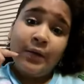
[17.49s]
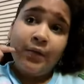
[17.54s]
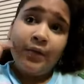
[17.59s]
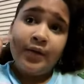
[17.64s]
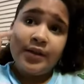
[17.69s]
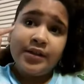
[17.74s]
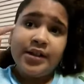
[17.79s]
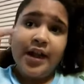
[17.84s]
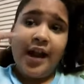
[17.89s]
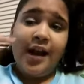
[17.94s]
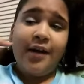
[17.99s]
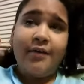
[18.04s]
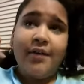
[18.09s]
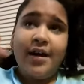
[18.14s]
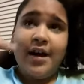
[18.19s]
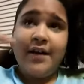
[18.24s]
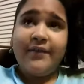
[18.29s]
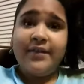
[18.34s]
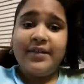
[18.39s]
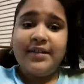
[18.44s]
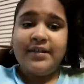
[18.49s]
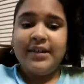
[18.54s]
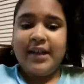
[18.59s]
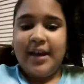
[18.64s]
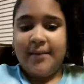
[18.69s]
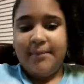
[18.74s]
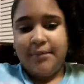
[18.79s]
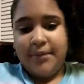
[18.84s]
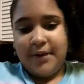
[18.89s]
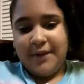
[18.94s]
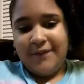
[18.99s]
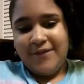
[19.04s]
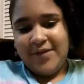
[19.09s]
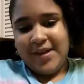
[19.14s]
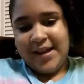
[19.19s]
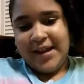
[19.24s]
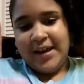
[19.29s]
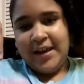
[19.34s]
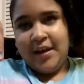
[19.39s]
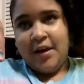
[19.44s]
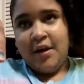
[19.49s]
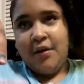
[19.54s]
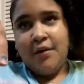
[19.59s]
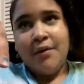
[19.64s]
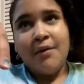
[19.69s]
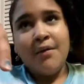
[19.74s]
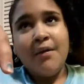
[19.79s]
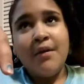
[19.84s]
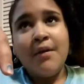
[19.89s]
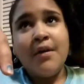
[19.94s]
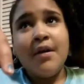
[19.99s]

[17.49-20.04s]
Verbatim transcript: which I will have a separate video.